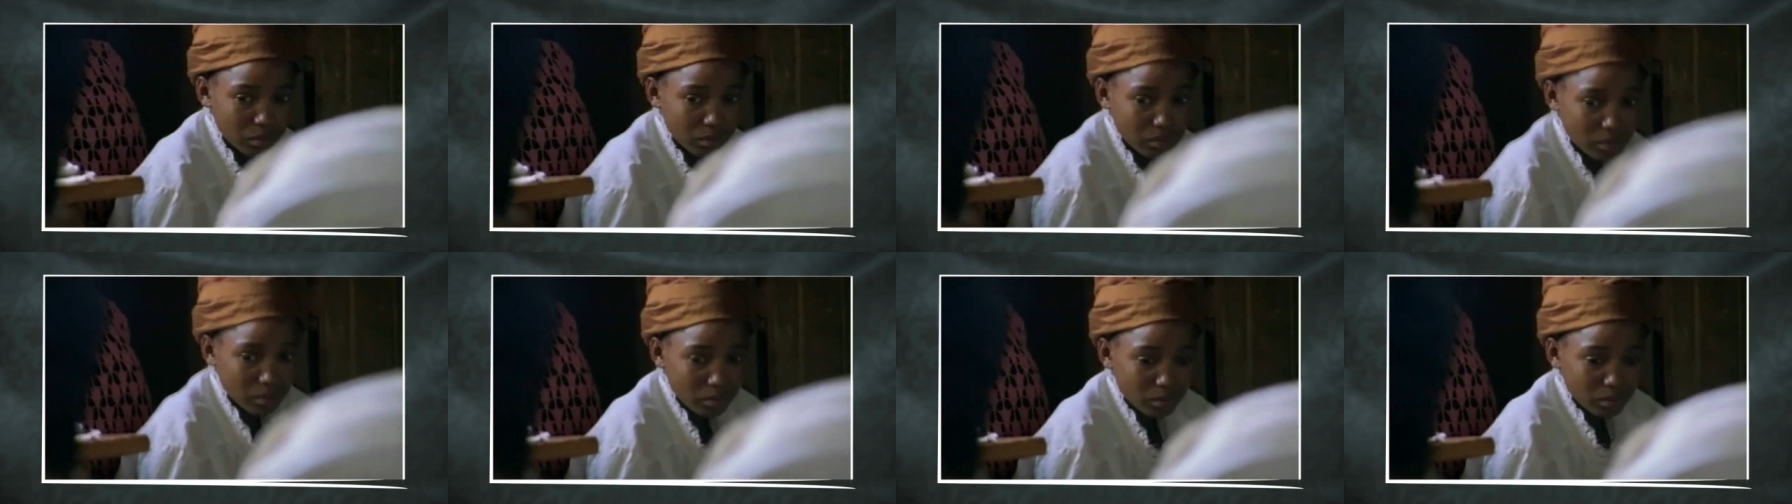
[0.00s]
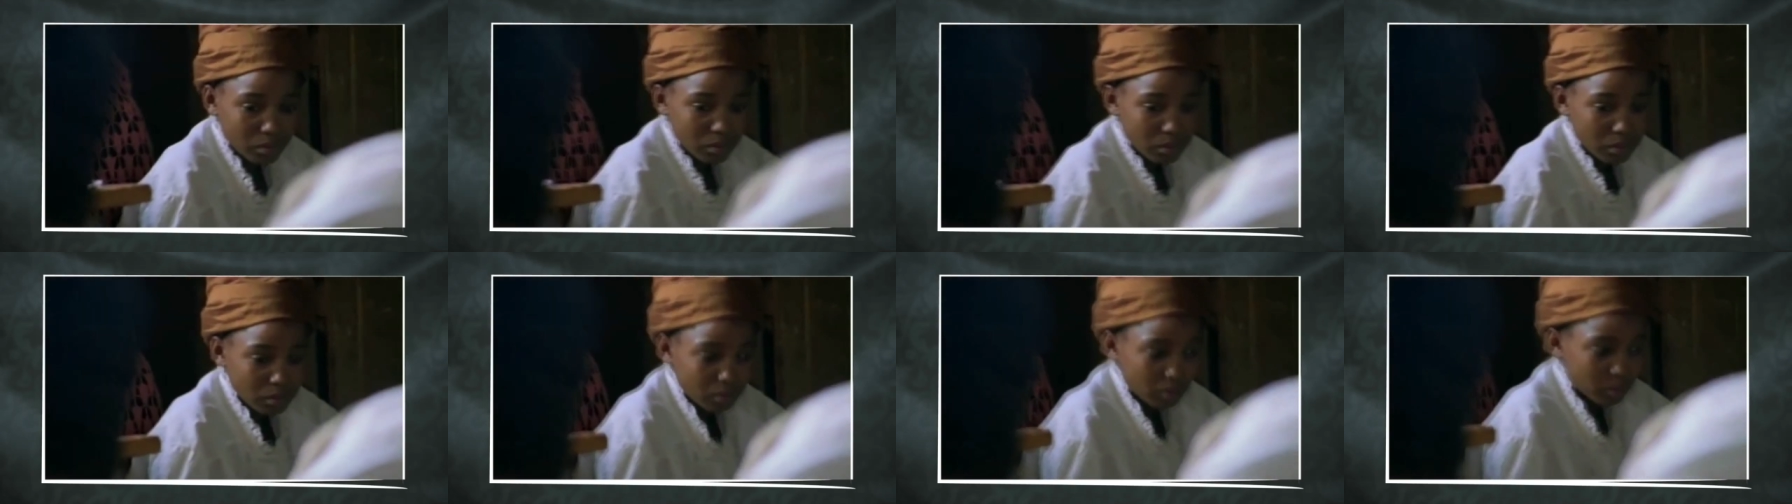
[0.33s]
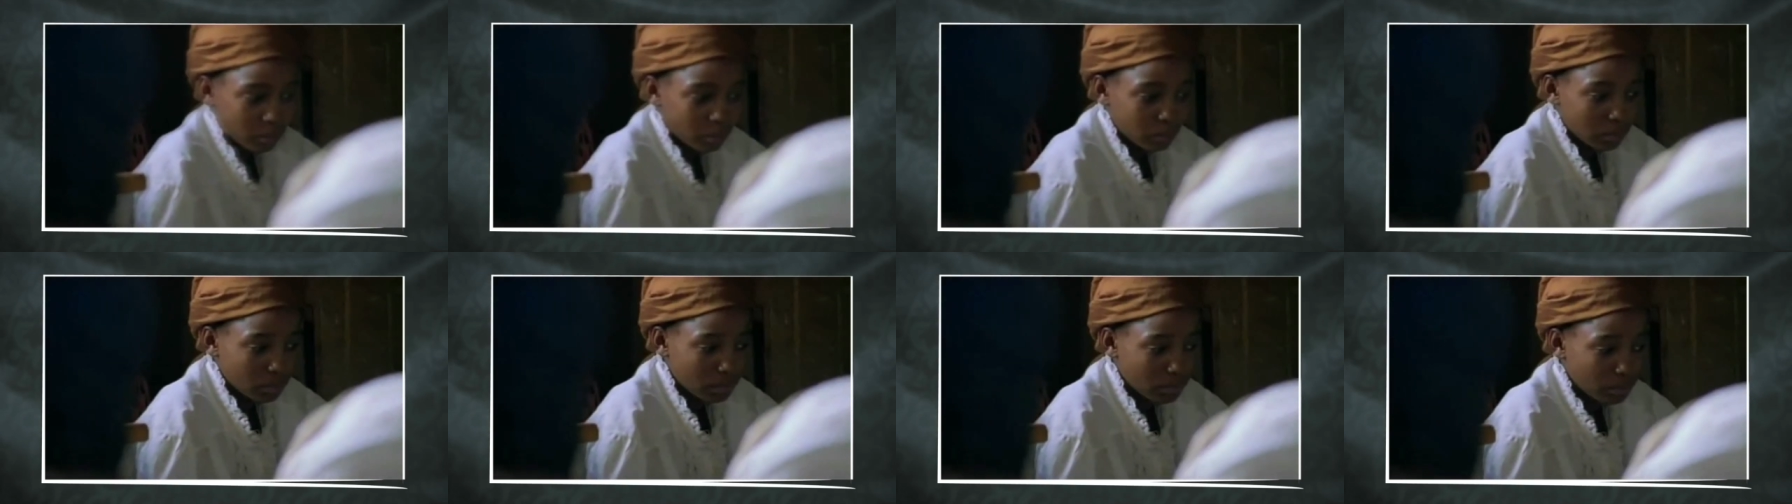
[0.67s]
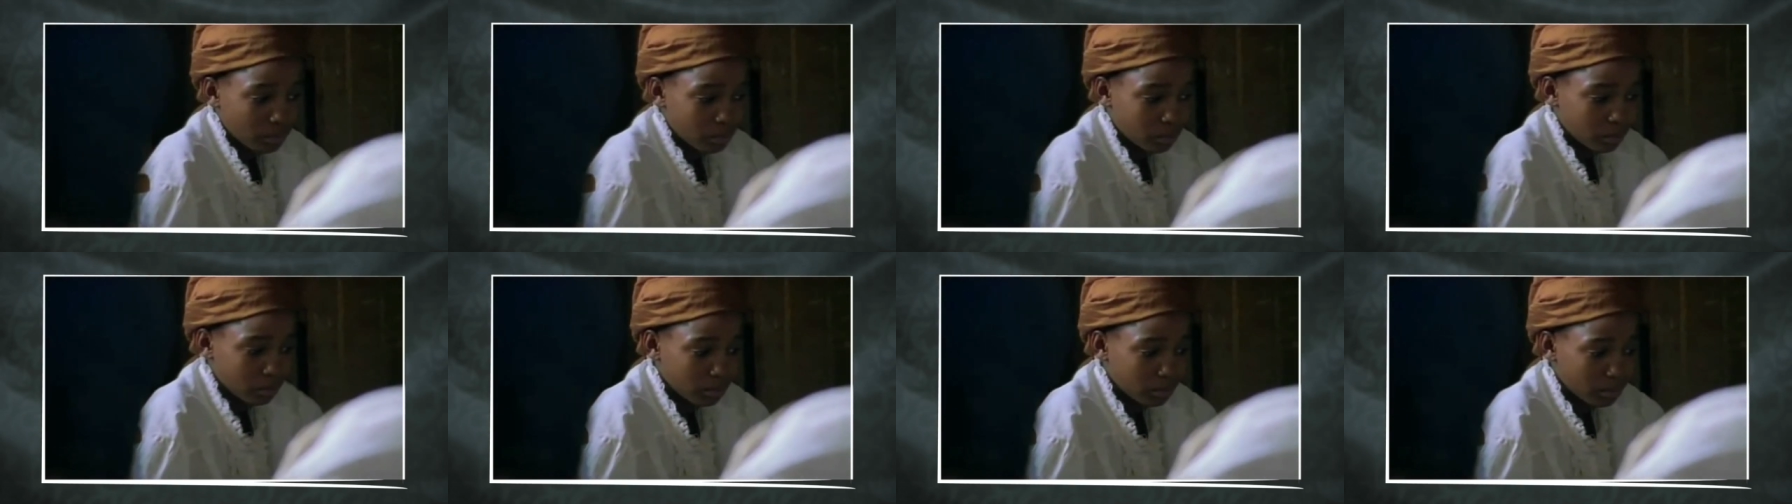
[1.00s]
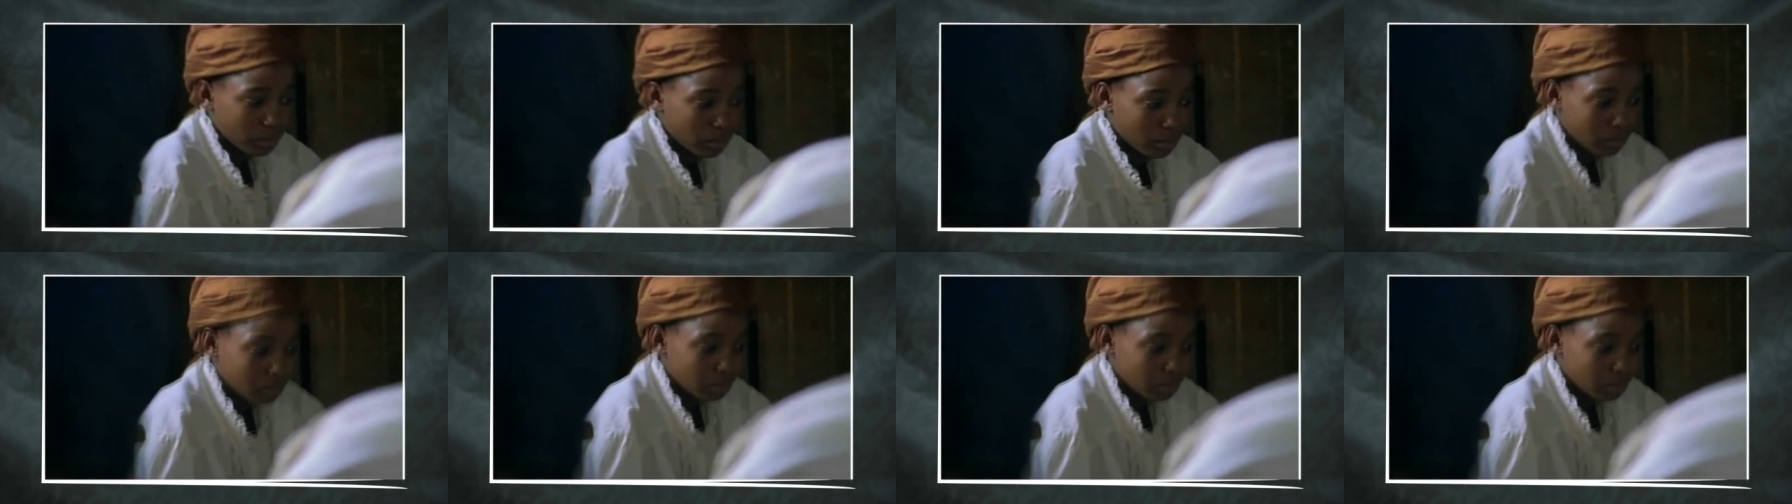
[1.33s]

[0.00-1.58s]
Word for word: Female genital cutting.